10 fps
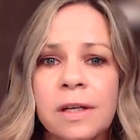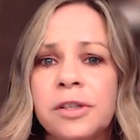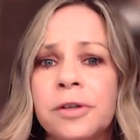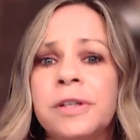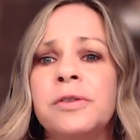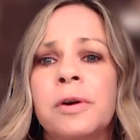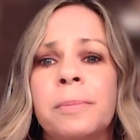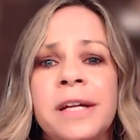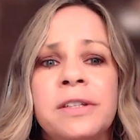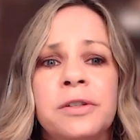Turning to our
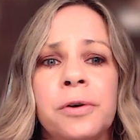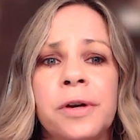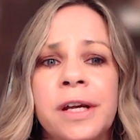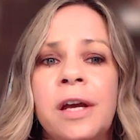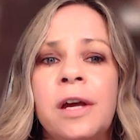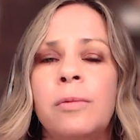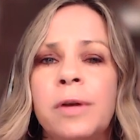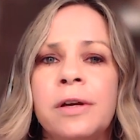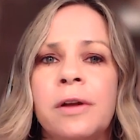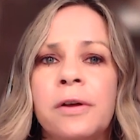main story,
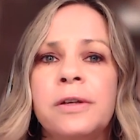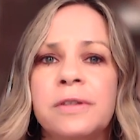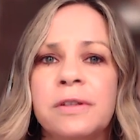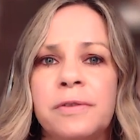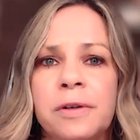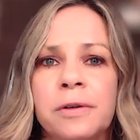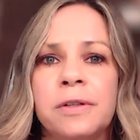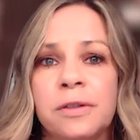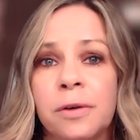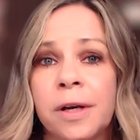we could all use a feel
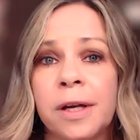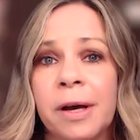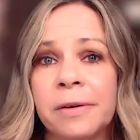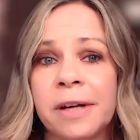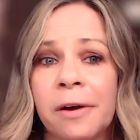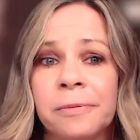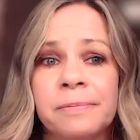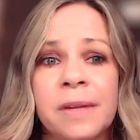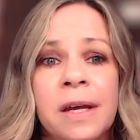good story about now.